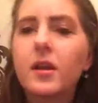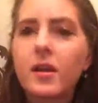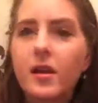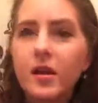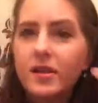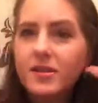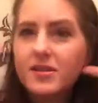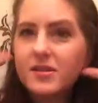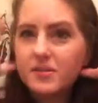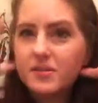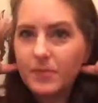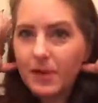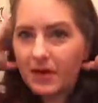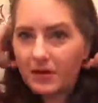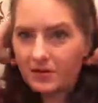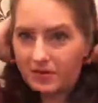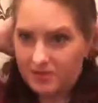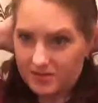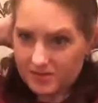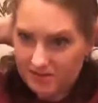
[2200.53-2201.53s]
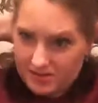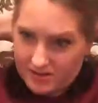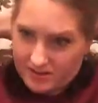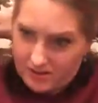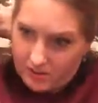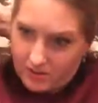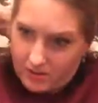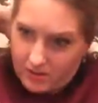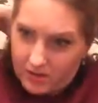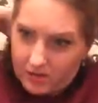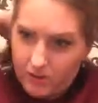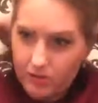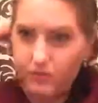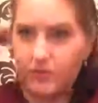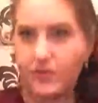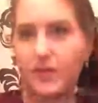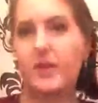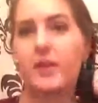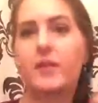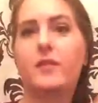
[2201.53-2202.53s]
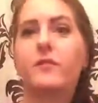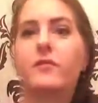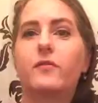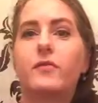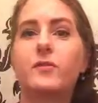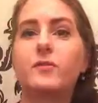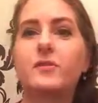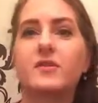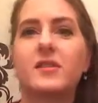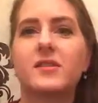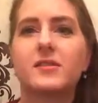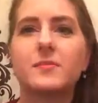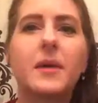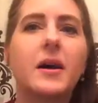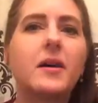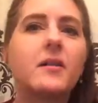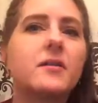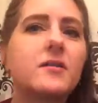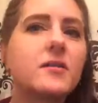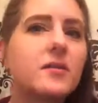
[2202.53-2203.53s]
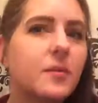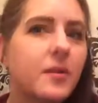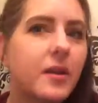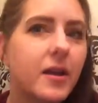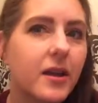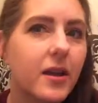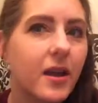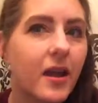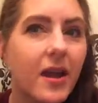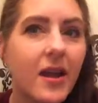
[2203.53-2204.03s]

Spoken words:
It's got a lovely fruity smell to it.